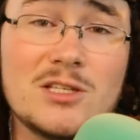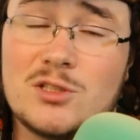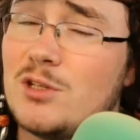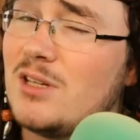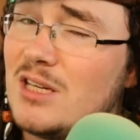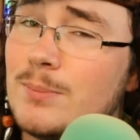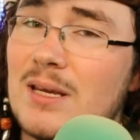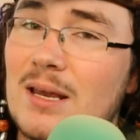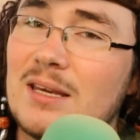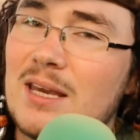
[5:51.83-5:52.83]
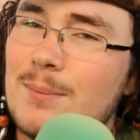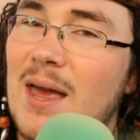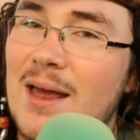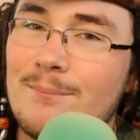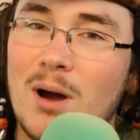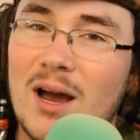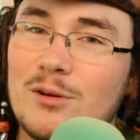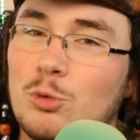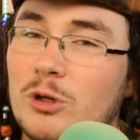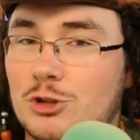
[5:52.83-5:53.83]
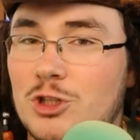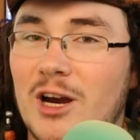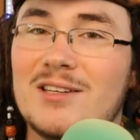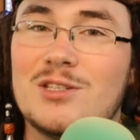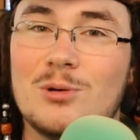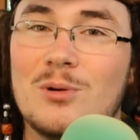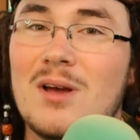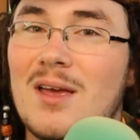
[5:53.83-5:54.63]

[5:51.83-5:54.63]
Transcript: So you need to keep that in mind when you're trying to